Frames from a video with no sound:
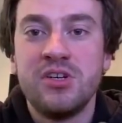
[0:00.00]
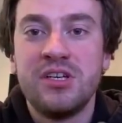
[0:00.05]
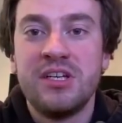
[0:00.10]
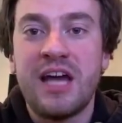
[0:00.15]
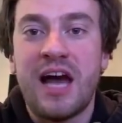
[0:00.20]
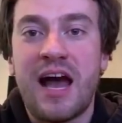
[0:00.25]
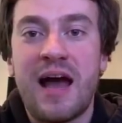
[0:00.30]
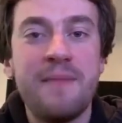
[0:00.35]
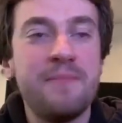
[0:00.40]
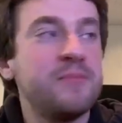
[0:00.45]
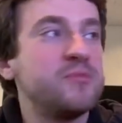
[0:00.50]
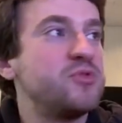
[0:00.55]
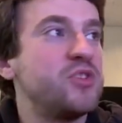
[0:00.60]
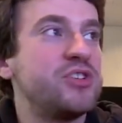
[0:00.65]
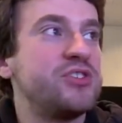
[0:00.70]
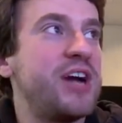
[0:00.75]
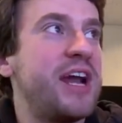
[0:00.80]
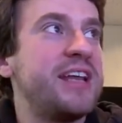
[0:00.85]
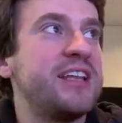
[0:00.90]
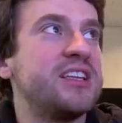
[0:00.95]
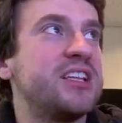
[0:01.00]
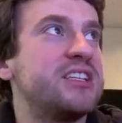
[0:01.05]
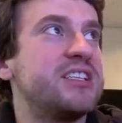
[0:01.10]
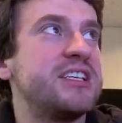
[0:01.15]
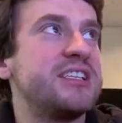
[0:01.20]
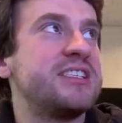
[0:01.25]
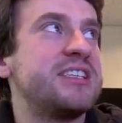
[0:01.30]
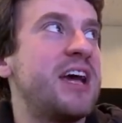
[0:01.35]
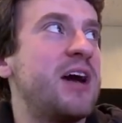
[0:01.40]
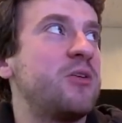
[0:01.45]
Yeah, I'm regretting the
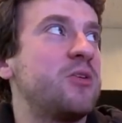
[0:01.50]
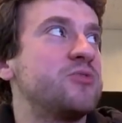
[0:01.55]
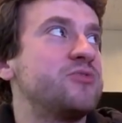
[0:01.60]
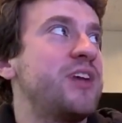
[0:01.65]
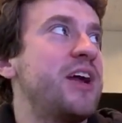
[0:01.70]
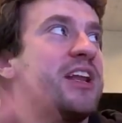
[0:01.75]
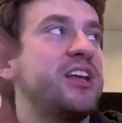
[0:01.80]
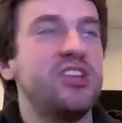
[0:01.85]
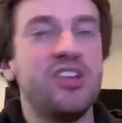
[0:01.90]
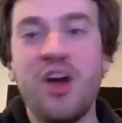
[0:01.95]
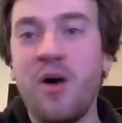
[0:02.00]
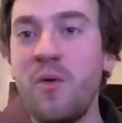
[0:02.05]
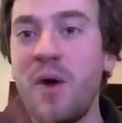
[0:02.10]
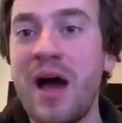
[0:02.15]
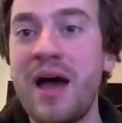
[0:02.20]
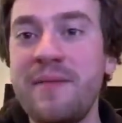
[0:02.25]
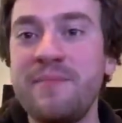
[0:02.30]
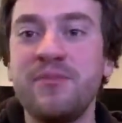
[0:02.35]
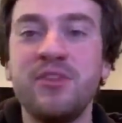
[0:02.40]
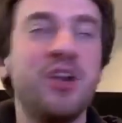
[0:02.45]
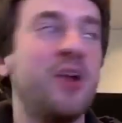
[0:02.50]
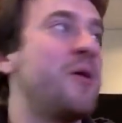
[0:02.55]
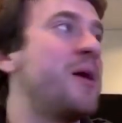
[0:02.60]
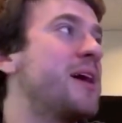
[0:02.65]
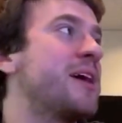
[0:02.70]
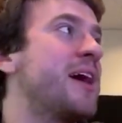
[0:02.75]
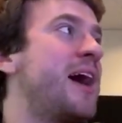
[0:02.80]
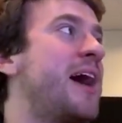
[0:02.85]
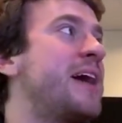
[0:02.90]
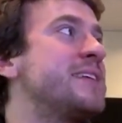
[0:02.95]
discount already. You know what? You know what,
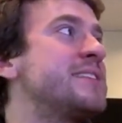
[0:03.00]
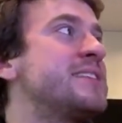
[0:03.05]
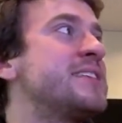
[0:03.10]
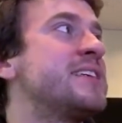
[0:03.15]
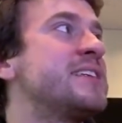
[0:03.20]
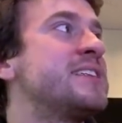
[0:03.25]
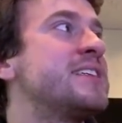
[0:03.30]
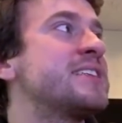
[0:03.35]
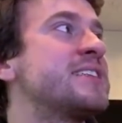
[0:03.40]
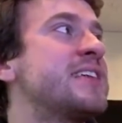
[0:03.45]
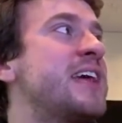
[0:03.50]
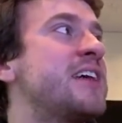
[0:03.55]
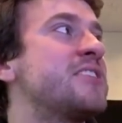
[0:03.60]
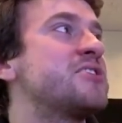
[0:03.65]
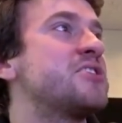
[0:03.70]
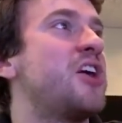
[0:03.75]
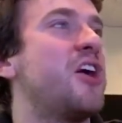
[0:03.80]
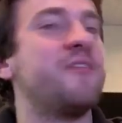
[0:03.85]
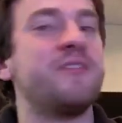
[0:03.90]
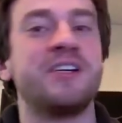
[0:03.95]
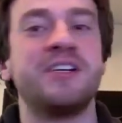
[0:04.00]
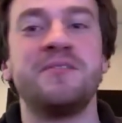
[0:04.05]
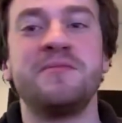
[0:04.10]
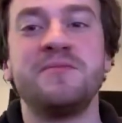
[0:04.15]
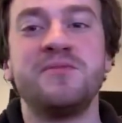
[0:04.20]
guys? Discount's over.